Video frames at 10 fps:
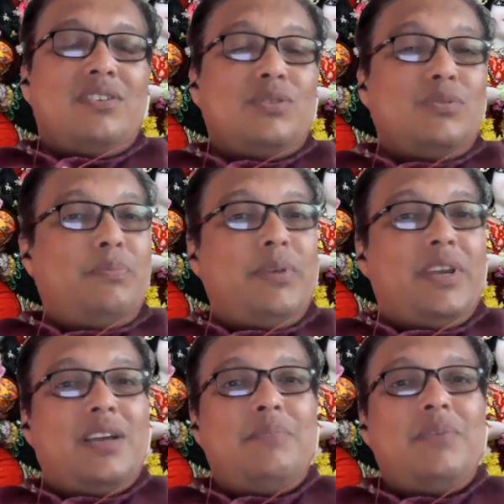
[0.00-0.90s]
So
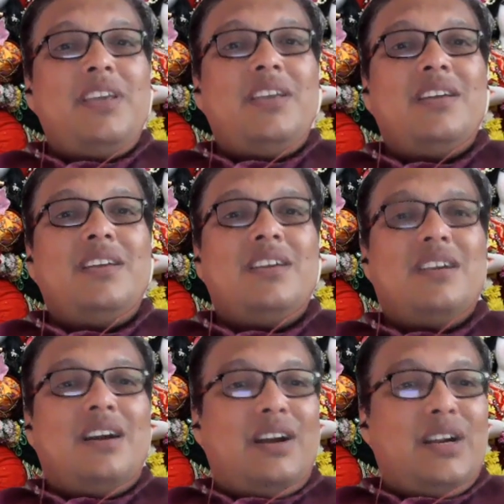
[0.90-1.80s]
becoming
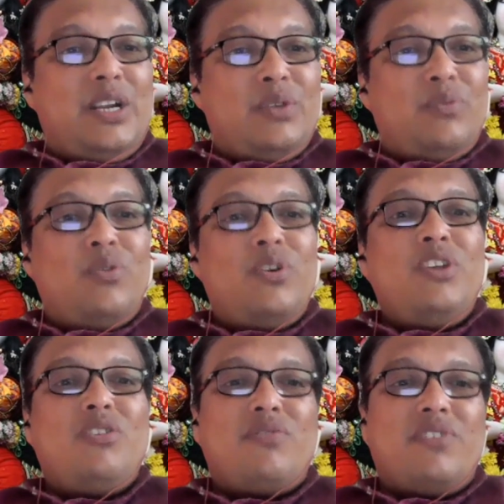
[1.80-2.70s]
a
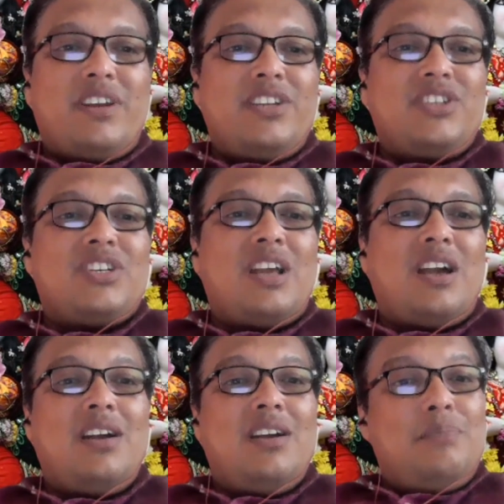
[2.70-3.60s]
devotee of Krishna
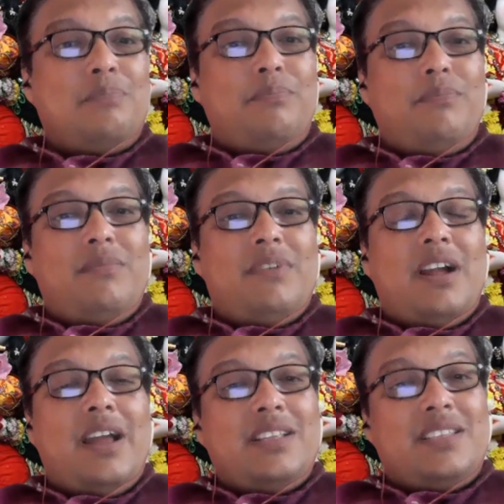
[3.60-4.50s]

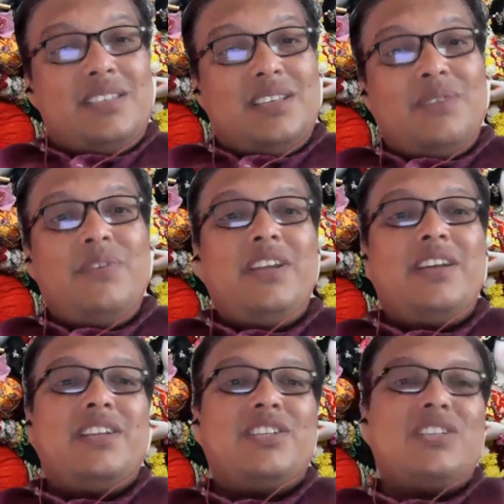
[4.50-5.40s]
and serving
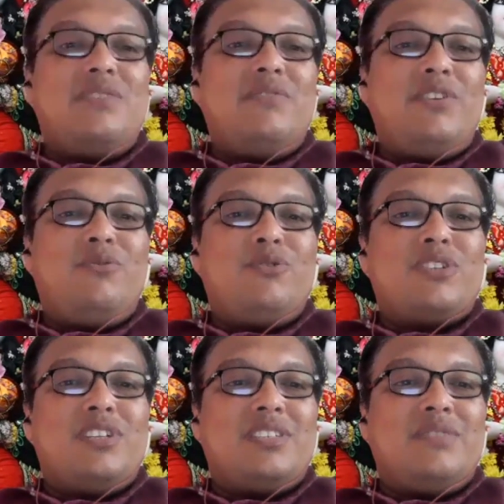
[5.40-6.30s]
Krishna with
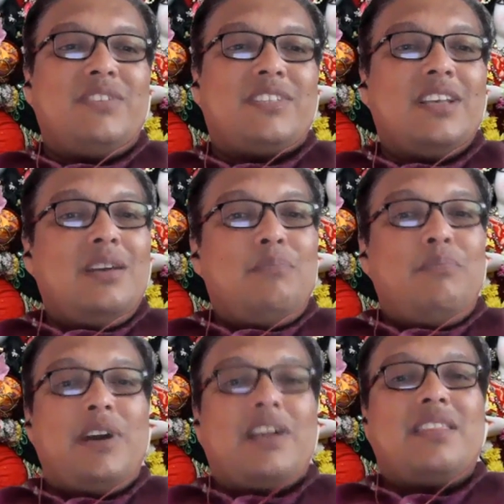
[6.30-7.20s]
devotional service,
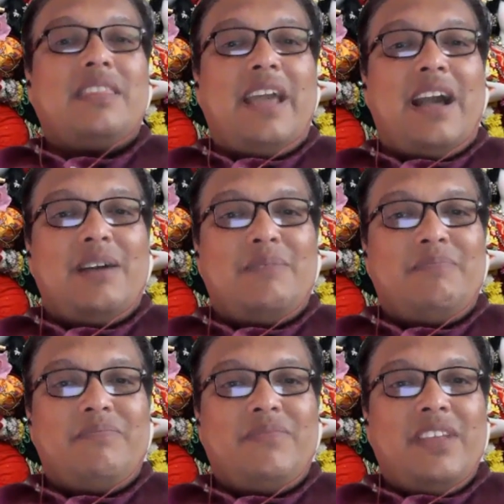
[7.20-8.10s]
bhaktya,
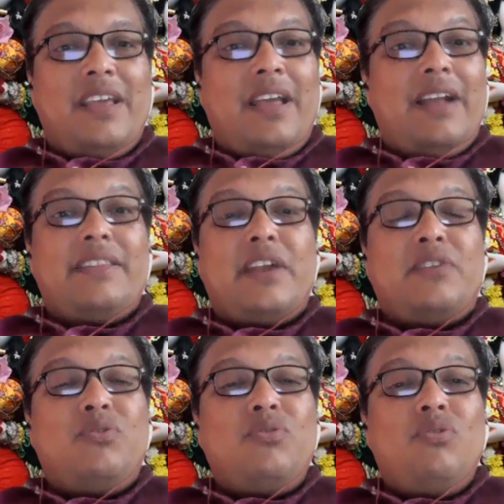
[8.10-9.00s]
and
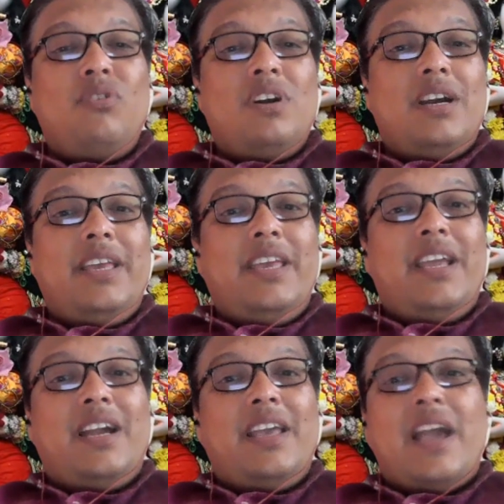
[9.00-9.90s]
that too
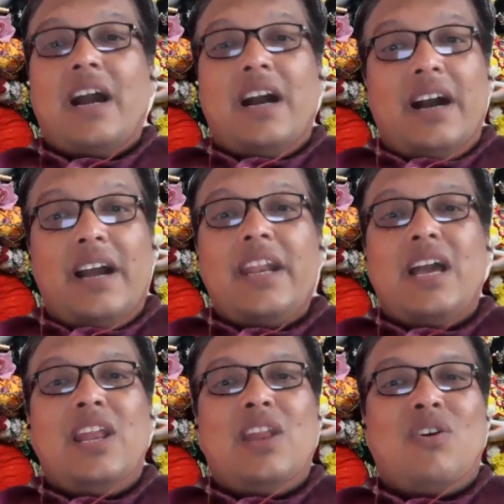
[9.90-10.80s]
ekaya,
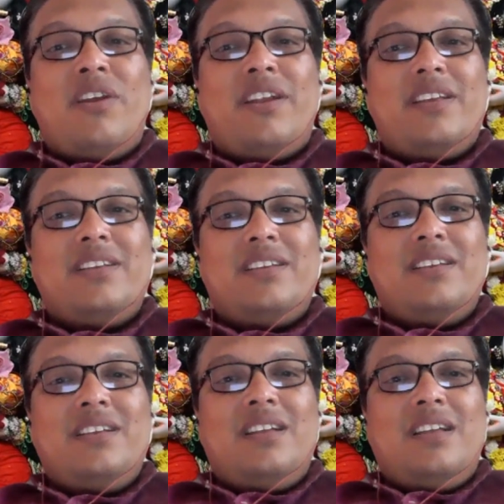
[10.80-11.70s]
unalloyed,
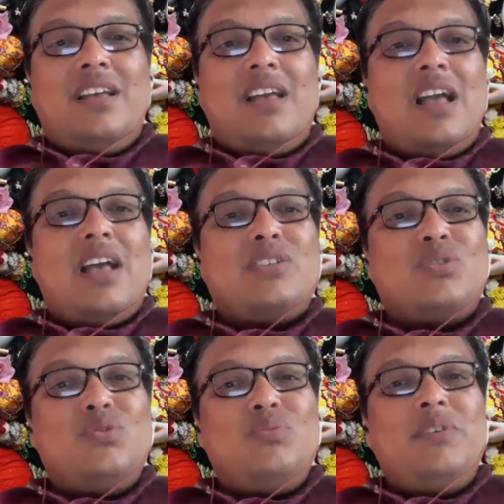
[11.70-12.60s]
has
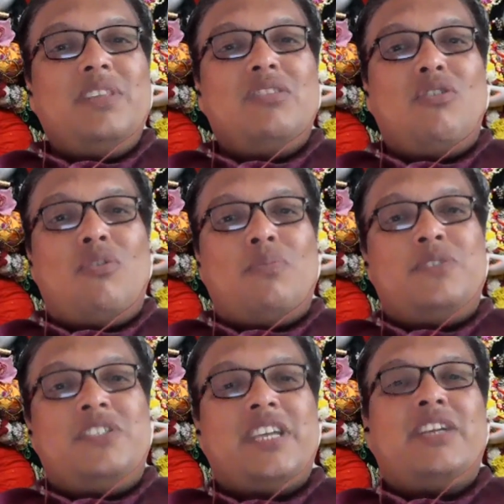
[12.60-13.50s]
to be the
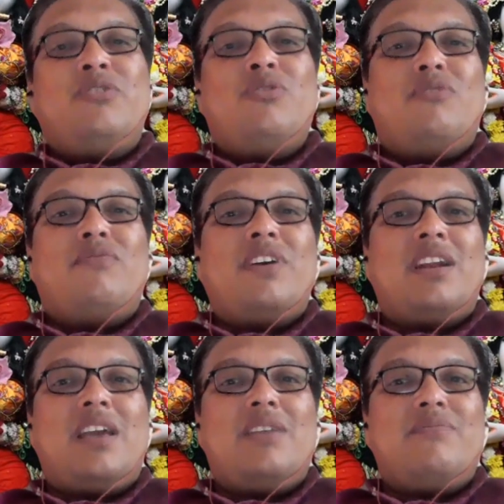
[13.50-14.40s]
objective of our
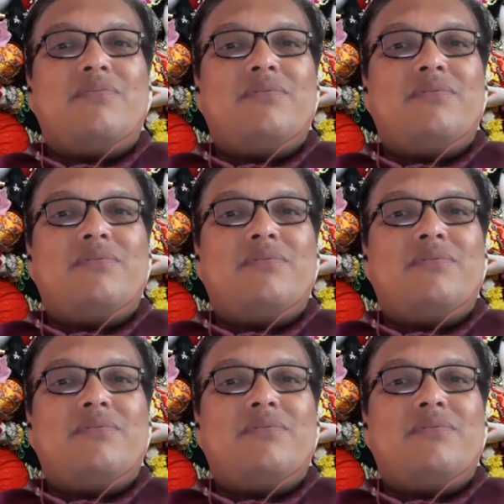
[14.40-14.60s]
life.